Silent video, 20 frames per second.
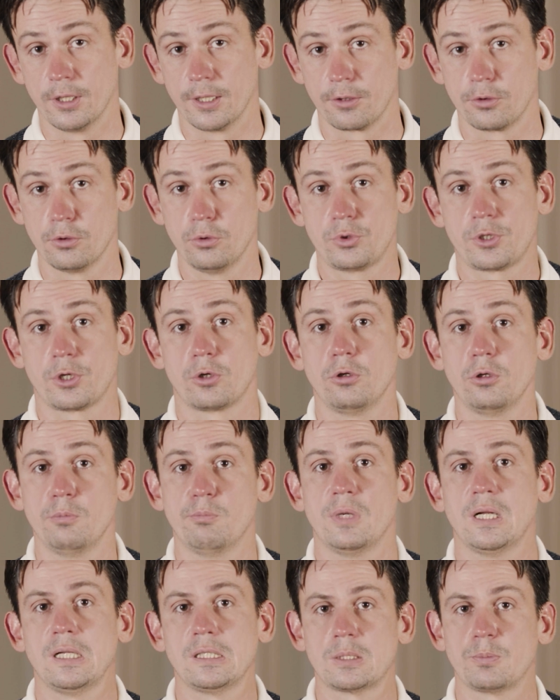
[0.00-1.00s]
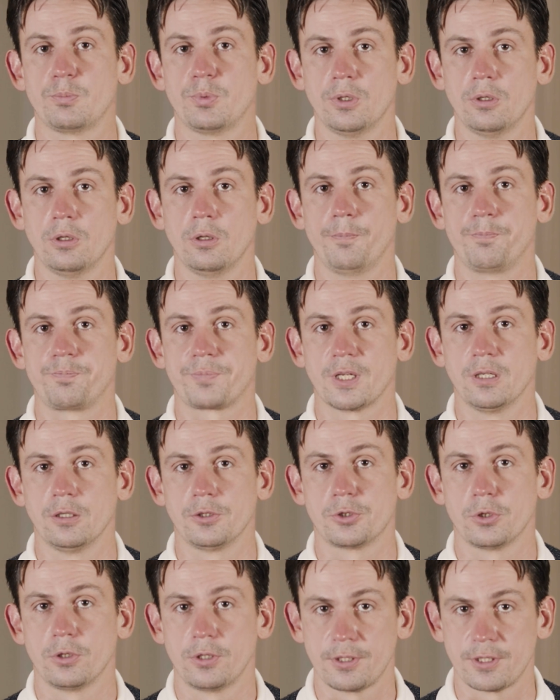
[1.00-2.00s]
Like those are all multiple
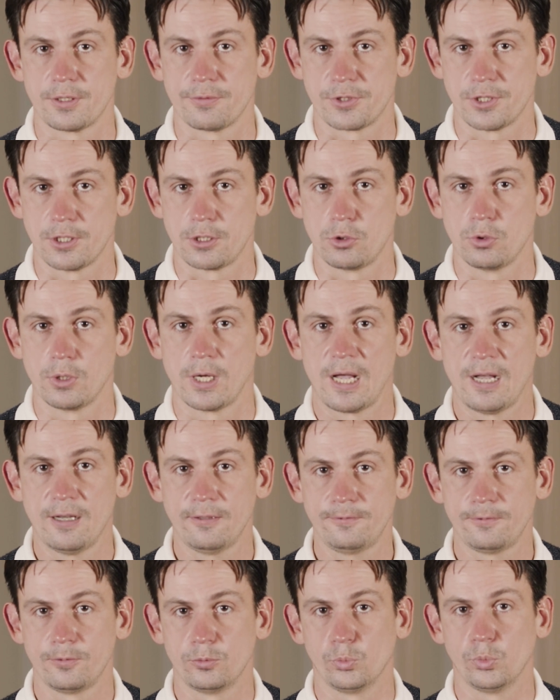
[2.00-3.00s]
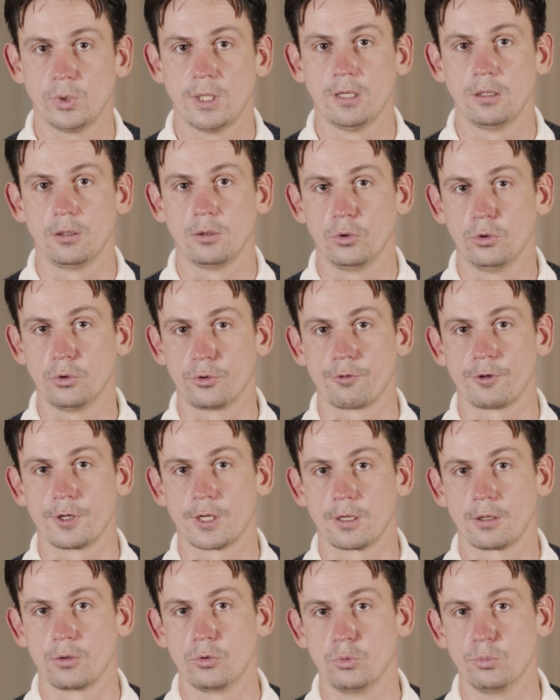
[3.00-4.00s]
alternatives that you have while
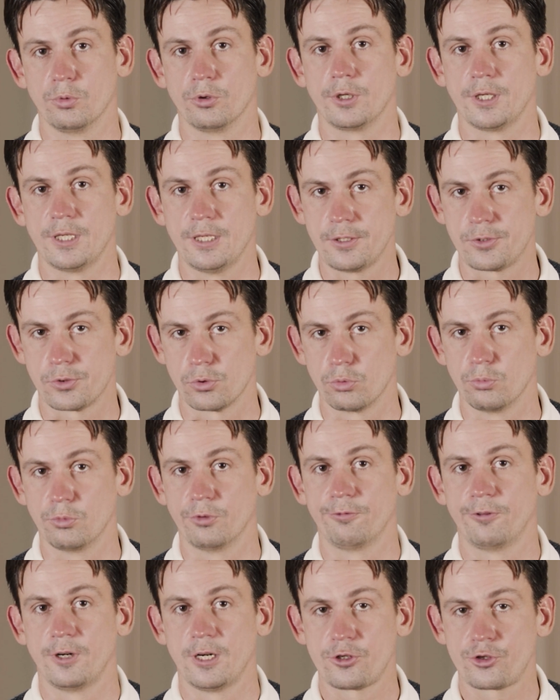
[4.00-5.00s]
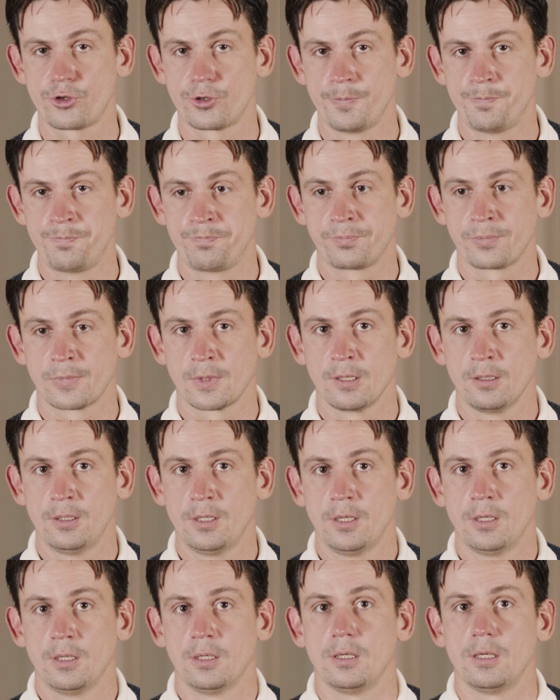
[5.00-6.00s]
ordering Uber Eats or Uber Fresh.
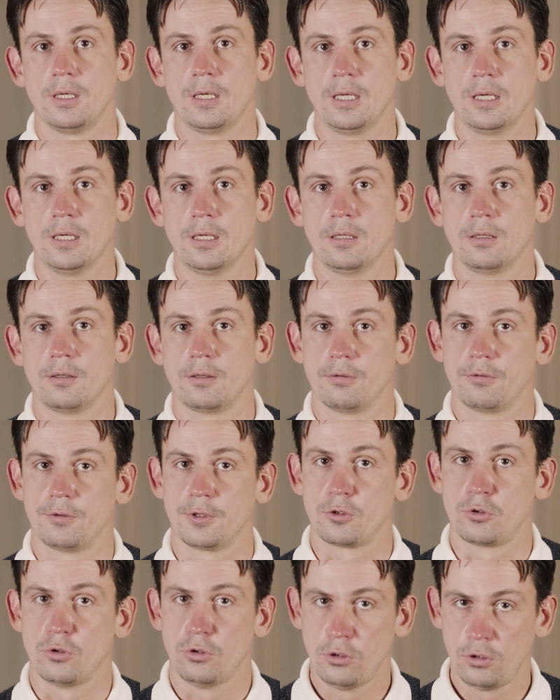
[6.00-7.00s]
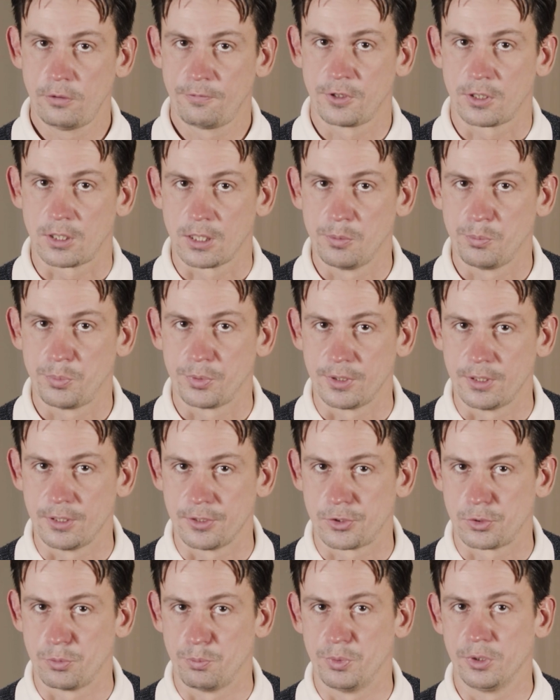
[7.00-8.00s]
And the goal of the company
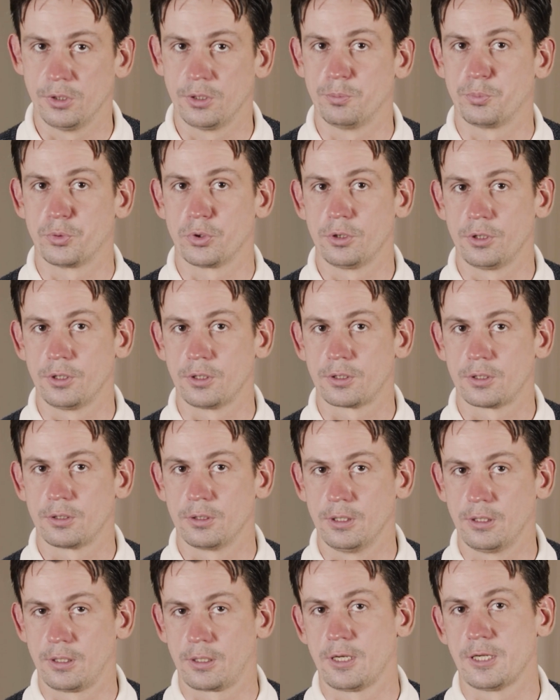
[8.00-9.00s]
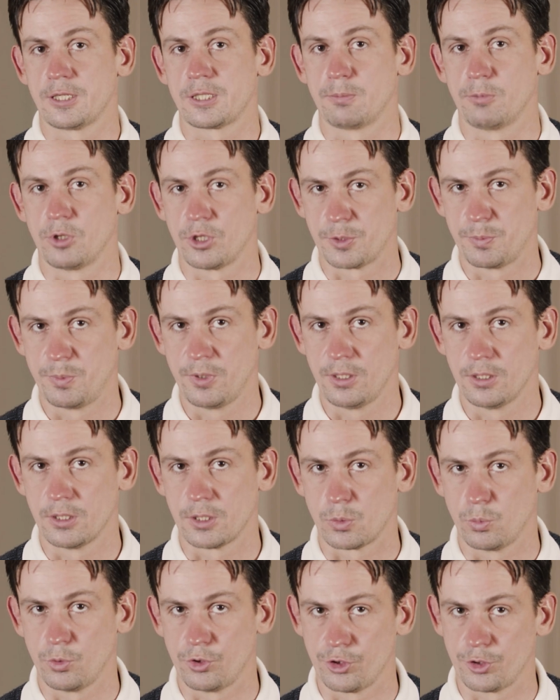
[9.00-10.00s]
is to build a product and the customer
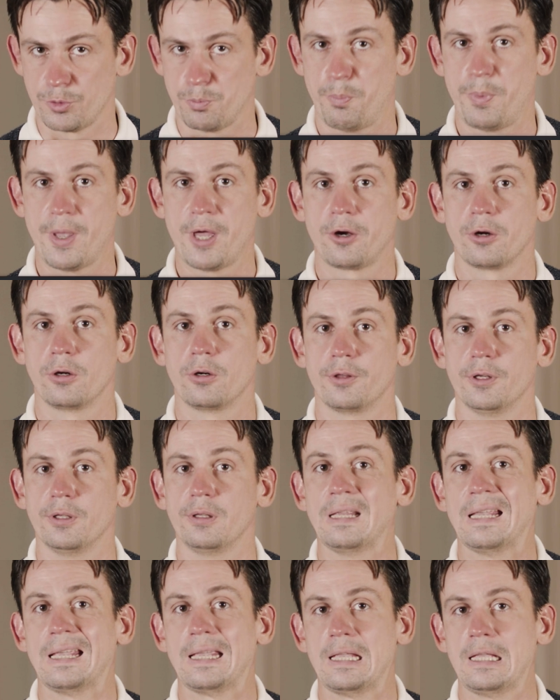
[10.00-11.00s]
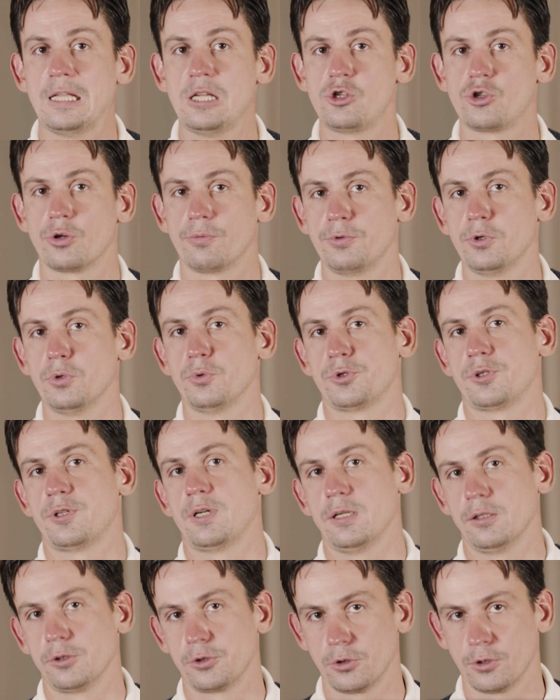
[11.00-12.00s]
experience which is better than each of those
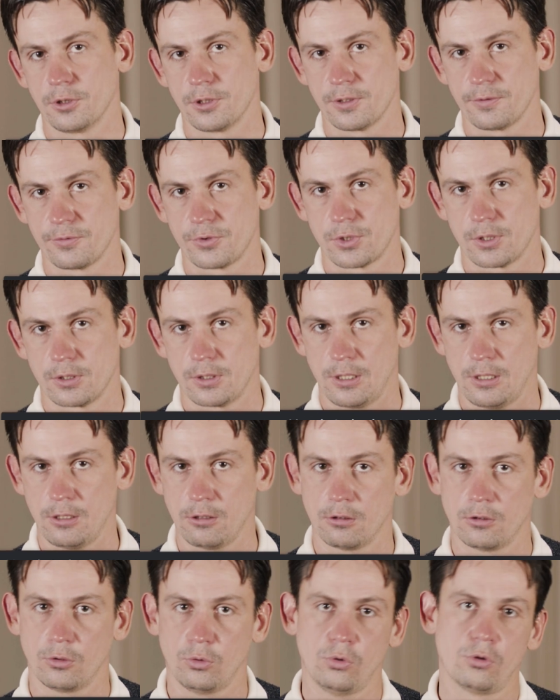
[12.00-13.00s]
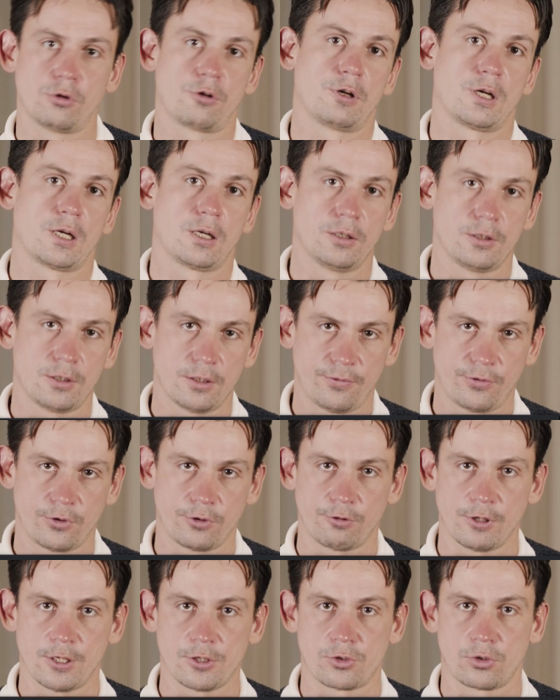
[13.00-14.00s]
three alternatives. Either ordering in a
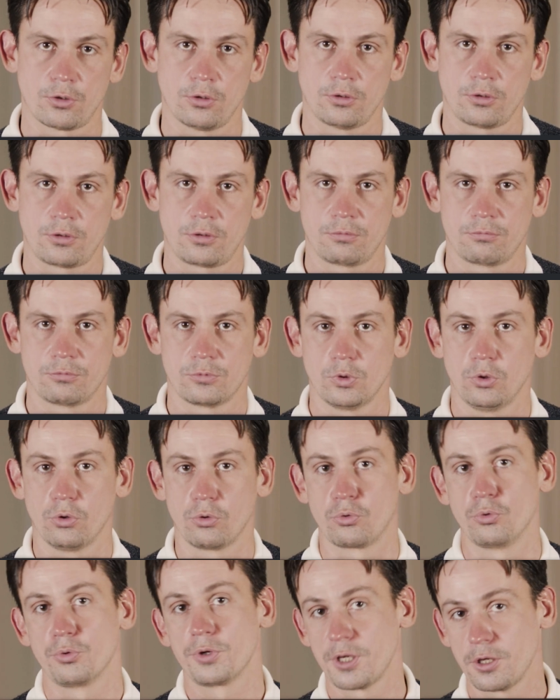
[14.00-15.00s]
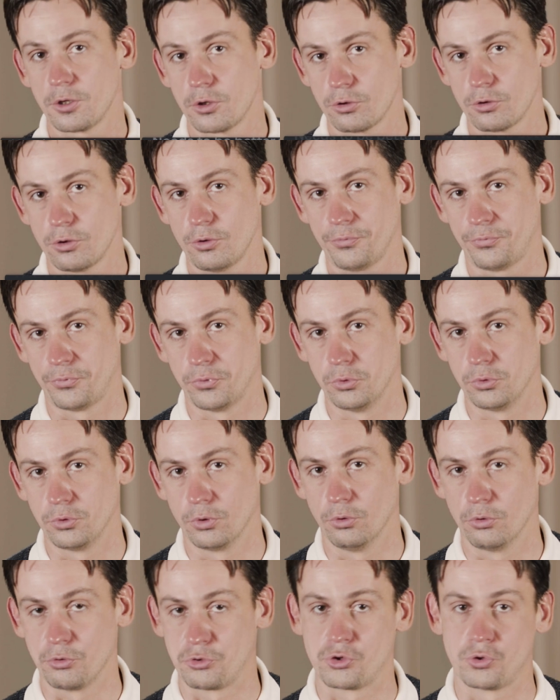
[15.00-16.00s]
different restaurant, or cooking your own food,
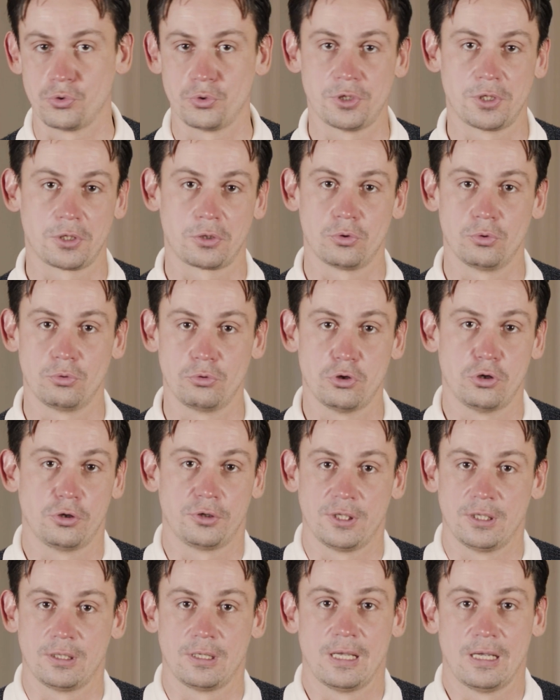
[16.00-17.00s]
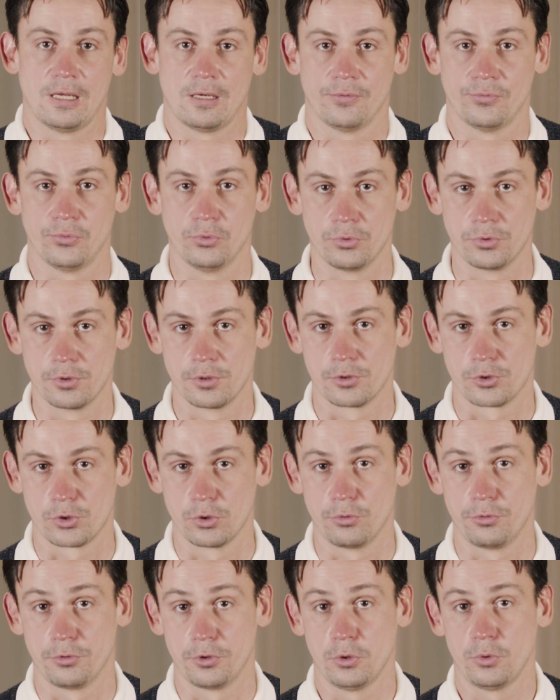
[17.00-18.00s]
or choosing to not eat any food.
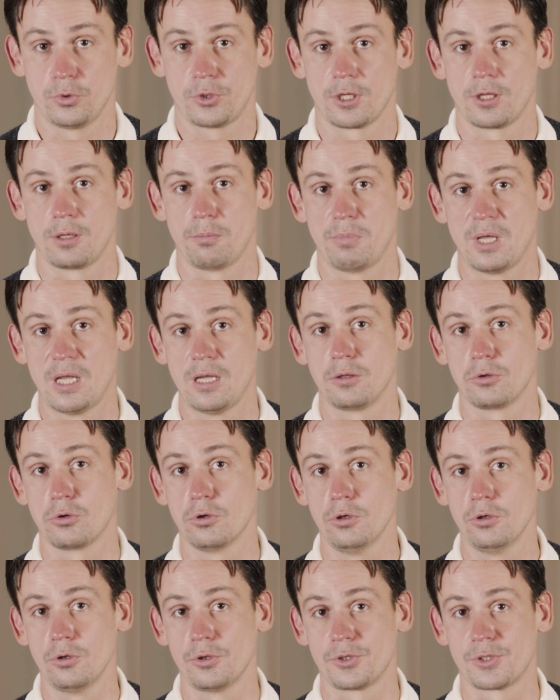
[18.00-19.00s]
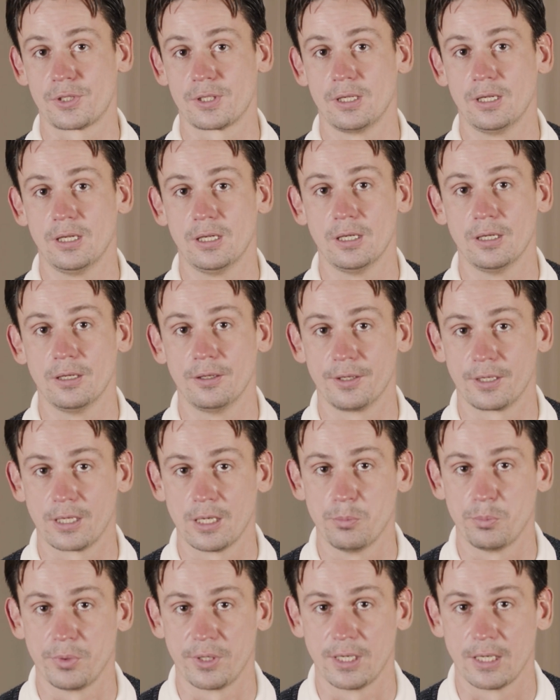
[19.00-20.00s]
So those are the main goals the
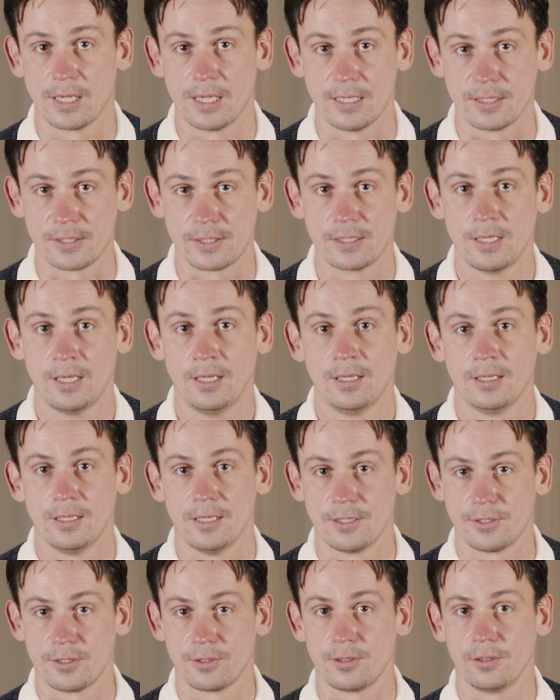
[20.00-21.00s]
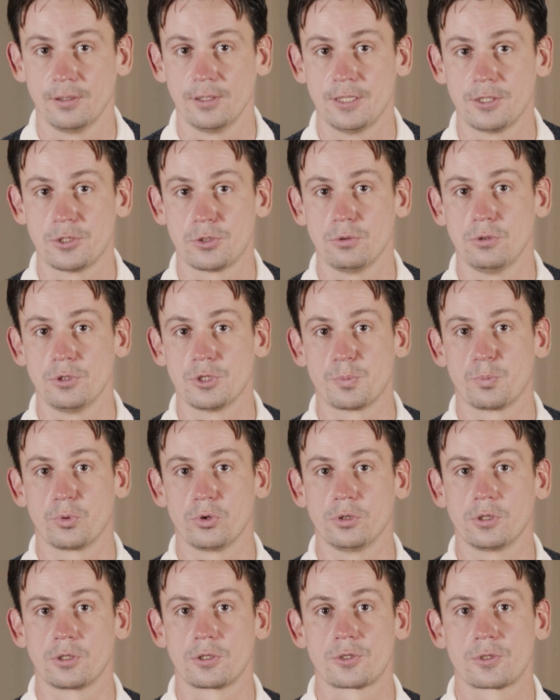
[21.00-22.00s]
company has as it relates to its
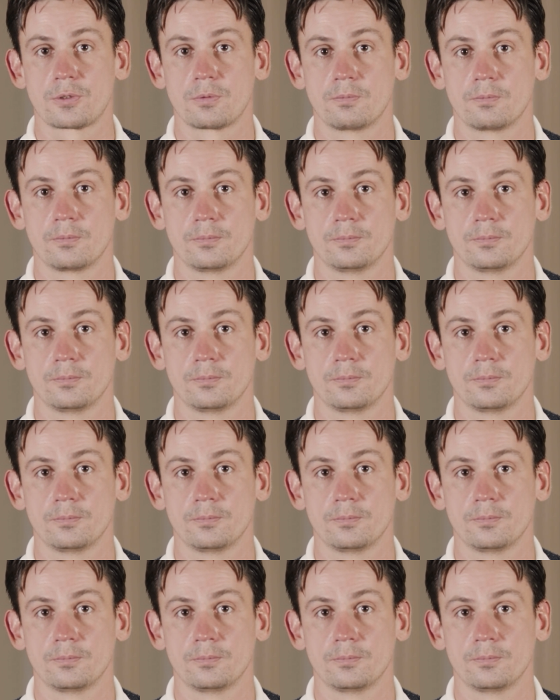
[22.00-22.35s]
products.